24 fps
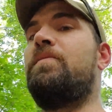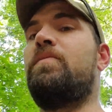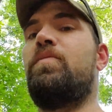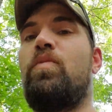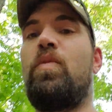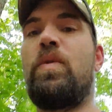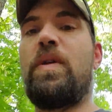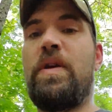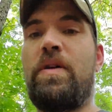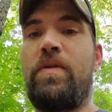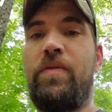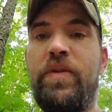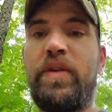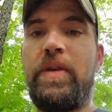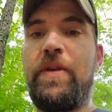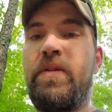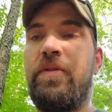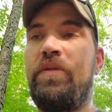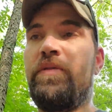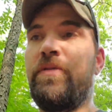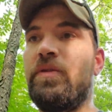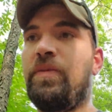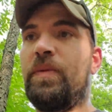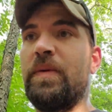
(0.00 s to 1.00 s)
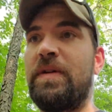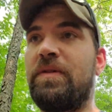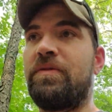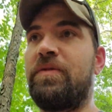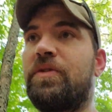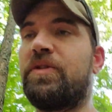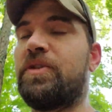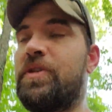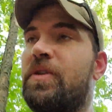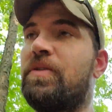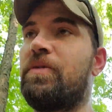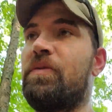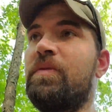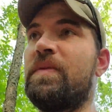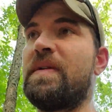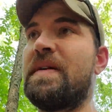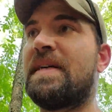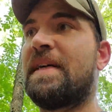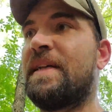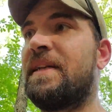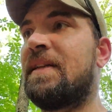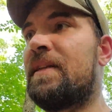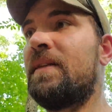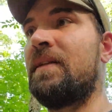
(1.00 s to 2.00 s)
We don't shoot
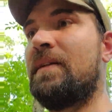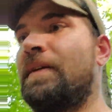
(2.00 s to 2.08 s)
with,